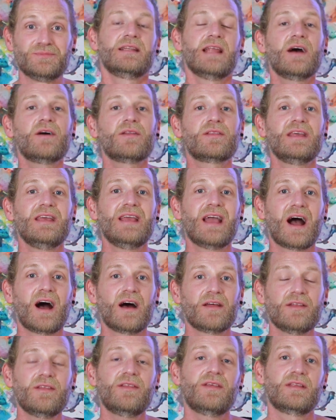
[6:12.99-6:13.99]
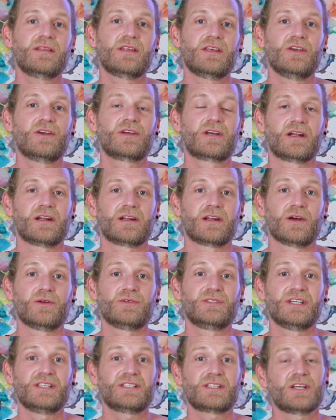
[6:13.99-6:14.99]
Now the other thing that you're going to
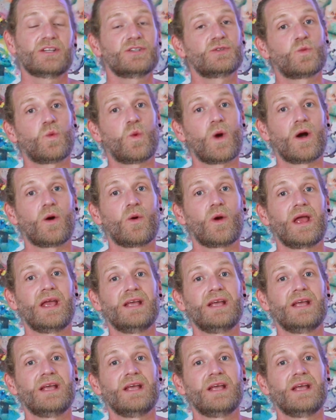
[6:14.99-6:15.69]
notice as well